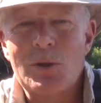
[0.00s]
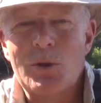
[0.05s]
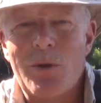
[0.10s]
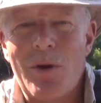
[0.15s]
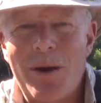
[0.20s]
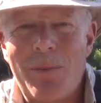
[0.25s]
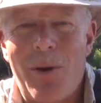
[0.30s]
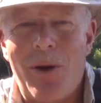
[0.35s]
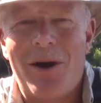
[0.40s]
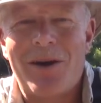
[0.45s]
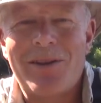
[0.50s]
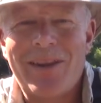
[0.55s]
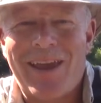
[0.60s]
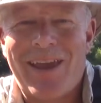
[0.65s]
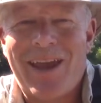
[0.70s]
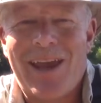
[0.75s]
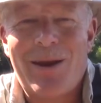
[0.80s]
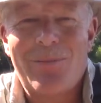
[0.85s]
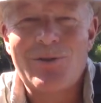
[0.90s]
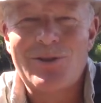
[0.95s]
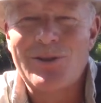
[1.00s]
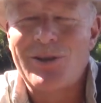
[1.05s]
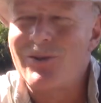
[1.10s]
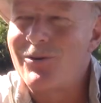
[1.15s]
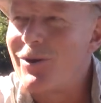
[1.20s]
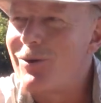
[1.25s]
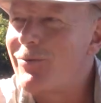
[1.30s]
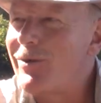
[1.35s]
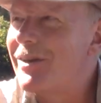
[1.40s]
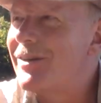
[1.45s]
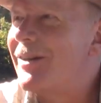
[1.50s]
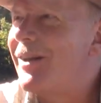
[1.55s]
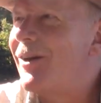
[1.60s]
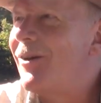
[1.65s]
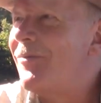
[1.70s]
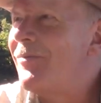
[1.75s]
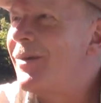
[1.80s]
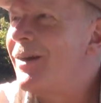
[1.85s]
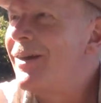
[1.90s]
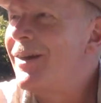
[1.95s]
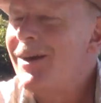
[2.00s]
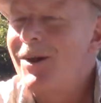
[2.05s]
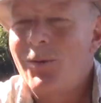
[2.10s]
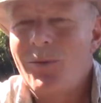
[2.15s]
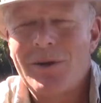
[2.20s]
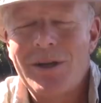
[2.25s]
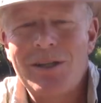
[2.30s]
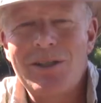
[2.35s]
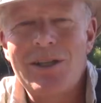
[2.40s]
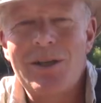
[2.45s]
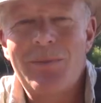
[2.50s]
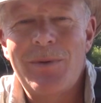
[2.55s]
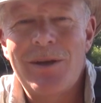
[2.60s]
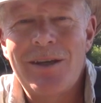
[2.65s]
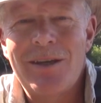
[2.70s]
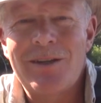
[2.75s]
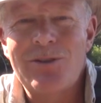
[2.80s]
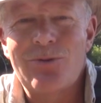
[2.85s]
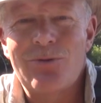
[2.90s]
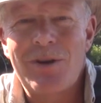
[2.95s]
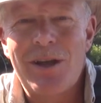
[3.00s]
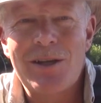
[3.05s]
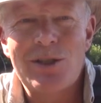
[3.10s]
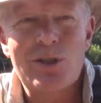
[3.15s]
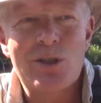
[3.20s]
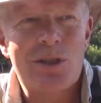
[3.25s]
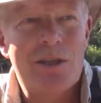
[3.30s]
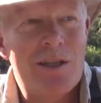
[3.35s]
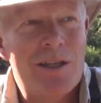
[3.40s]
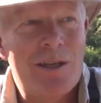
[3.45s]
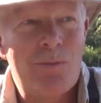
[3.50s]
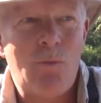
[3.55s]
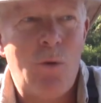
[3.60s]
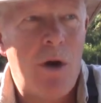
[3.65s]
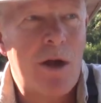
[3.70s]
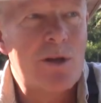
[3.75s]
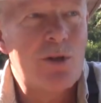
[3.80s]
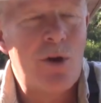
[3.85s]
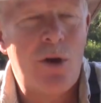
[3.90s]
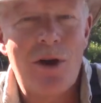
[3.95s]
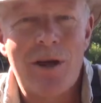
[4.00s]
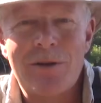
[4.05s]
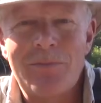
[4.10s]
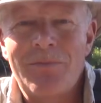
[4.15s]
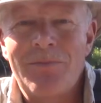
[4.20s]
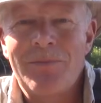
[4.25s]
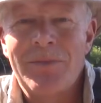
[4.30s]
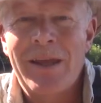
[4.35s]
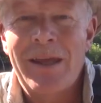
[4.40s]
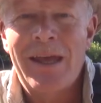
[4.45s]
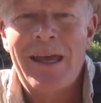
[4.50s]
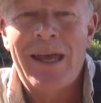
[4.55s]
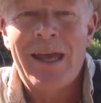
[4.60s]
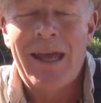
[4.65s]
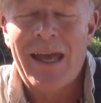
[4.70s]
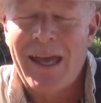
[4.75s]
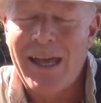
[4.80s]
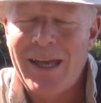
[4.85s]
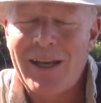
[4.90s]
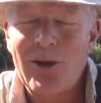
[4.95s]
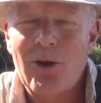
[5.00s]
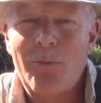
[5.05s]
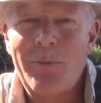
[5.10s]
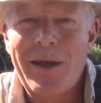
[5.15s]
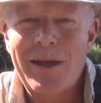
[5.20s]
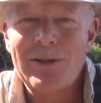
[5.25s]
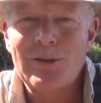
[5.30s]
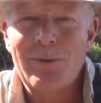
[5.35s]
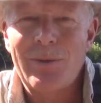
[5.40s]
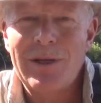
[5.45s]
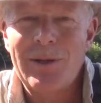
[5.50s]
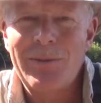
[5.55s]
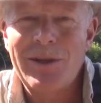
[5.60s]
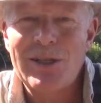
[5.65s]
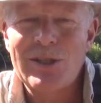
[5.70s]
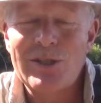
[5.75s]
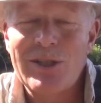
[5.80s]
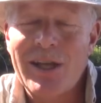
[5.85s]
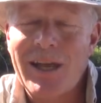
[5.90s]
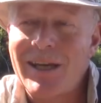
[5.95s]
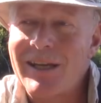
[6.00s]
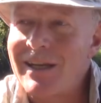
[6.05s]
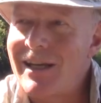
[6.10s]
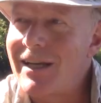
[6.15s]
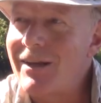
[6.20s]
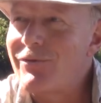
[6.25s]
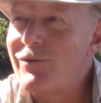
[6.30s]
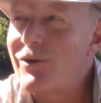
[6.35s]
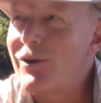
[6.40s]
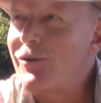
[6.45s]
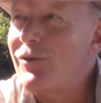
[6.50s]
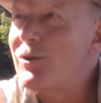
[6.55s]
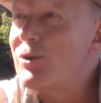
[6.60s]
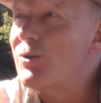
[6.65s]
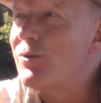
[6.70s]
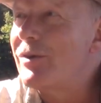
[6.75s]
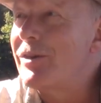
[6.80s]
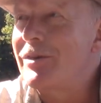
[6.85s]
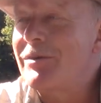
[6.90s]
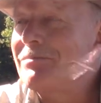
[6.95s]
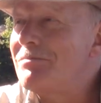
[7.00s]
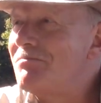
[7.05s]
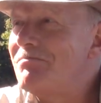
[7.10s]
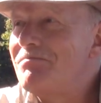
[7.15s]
tripod the camera sitting on right now, when I did my introduction and then walked on, I had to go back 20 minutes to get it. I left it on the tree.